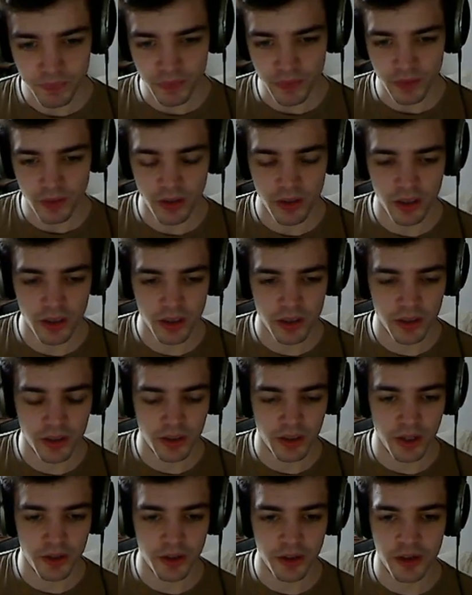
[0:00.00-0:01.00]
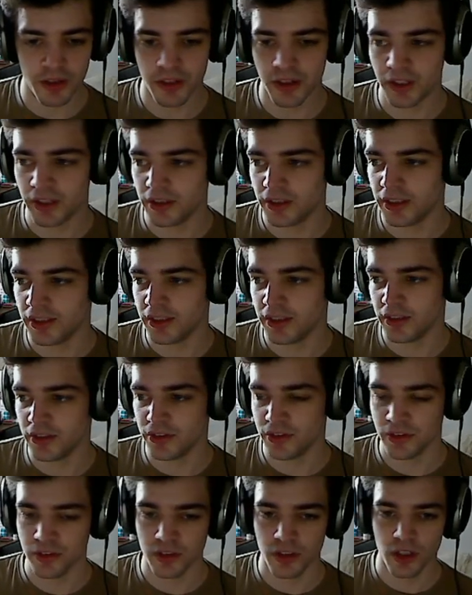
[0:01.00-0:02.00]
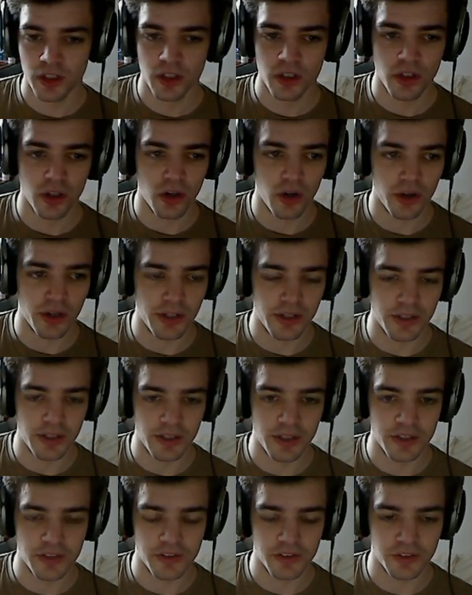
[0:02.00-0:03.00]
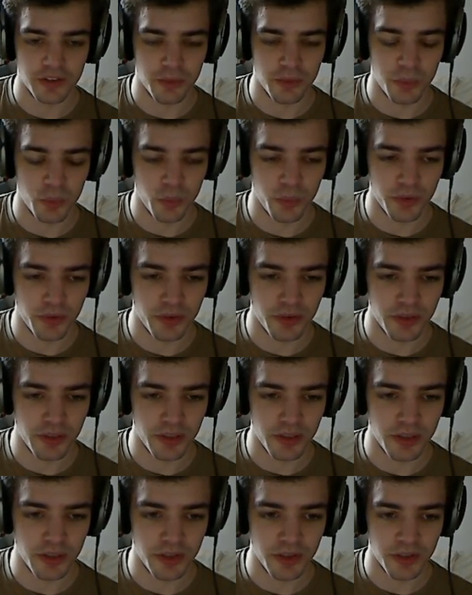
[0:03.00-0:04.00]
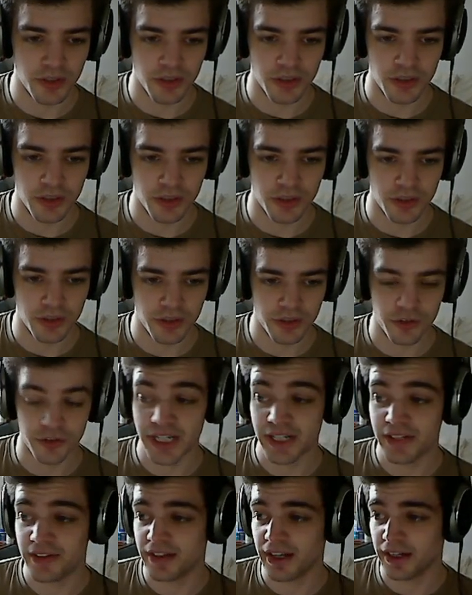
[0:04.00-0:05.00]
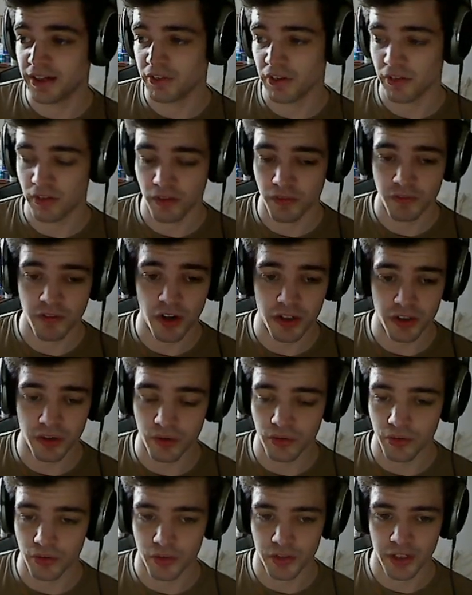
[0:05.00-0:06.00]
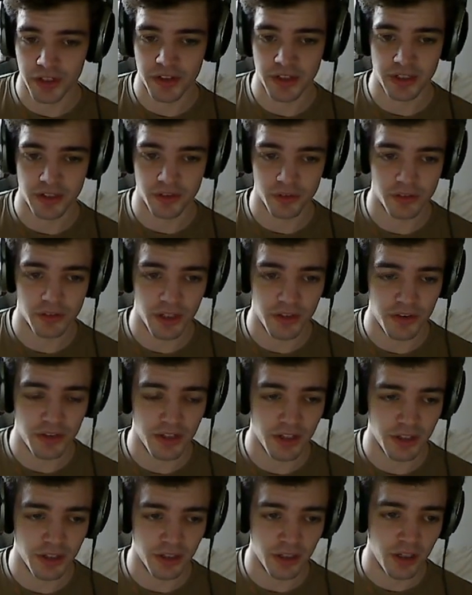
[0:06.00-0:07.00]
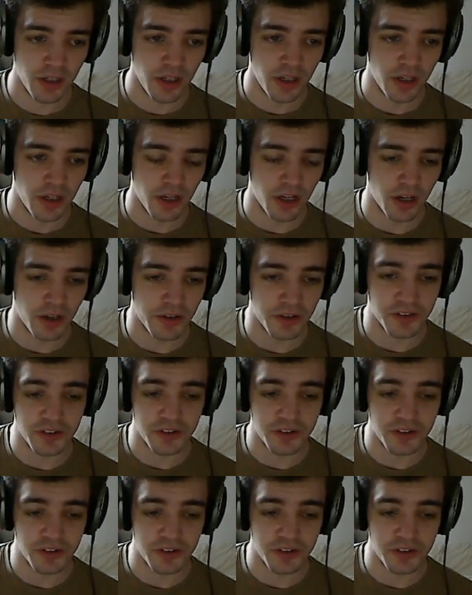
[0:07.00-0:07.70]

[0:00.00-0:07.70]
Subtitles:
another thing is, in this example with the grenade deck, if there's a fight on the grenade deck in ZTN, there are some